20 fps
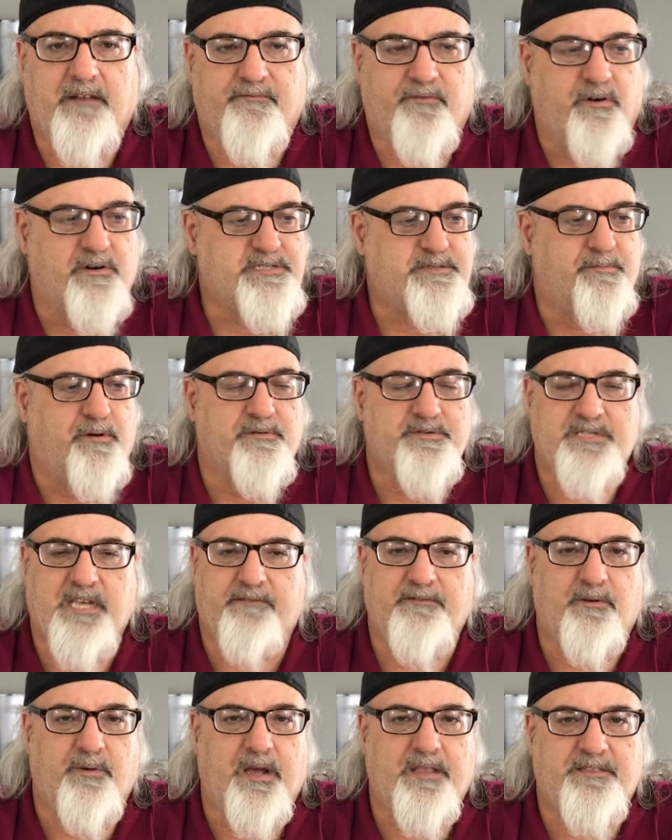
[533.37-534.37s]
Of course, I'm always
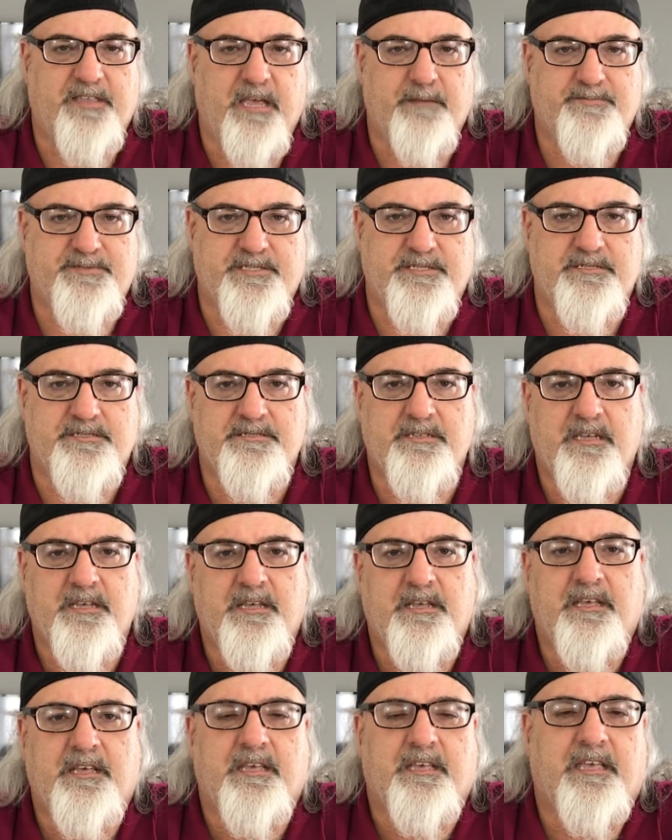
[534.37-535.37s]
giving away tips and
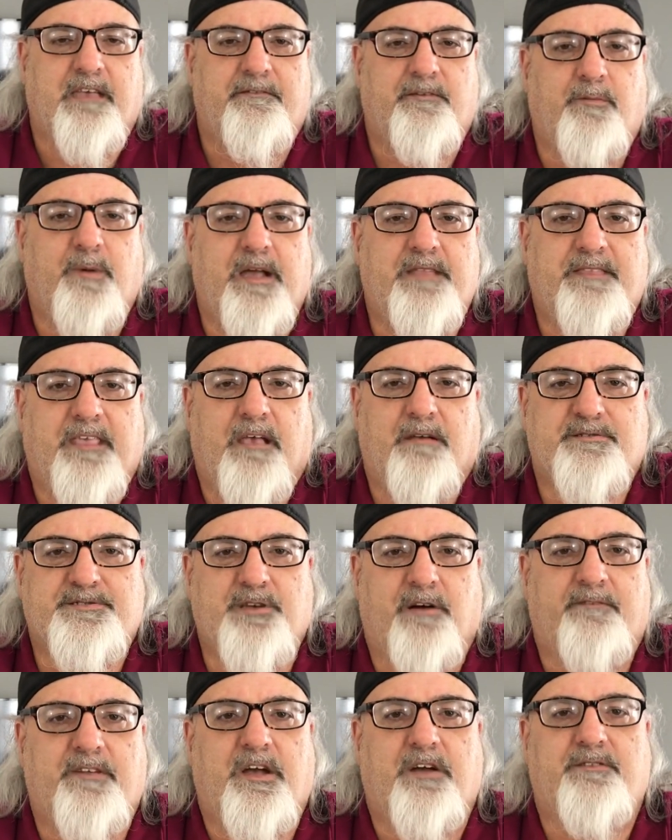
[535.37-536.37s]
giving away deals
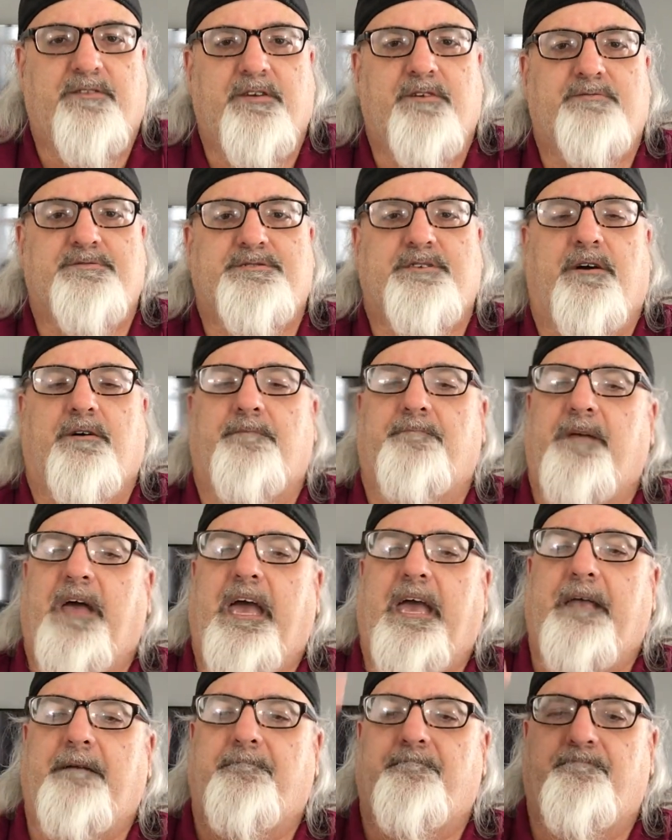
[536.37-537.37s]
over there too. So,
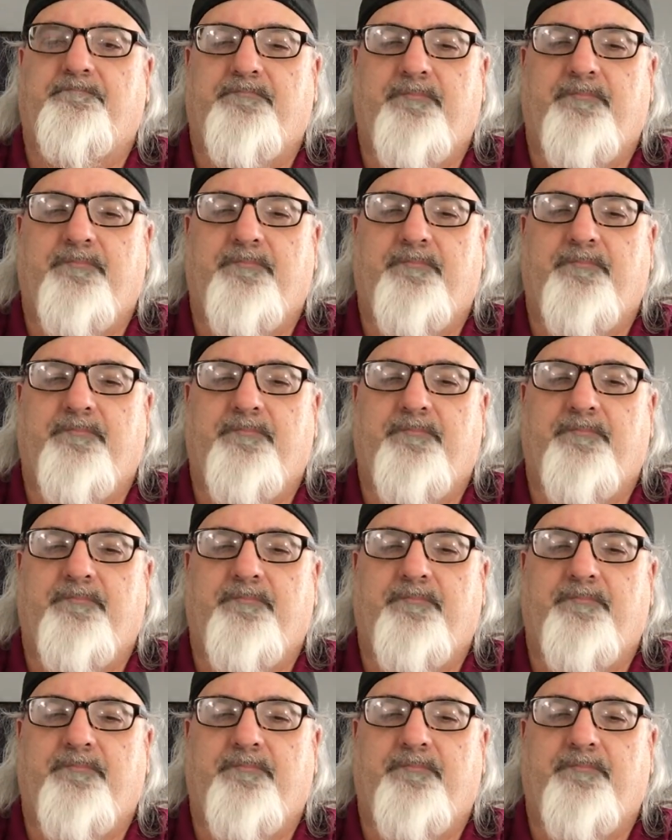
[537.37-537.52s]
hey,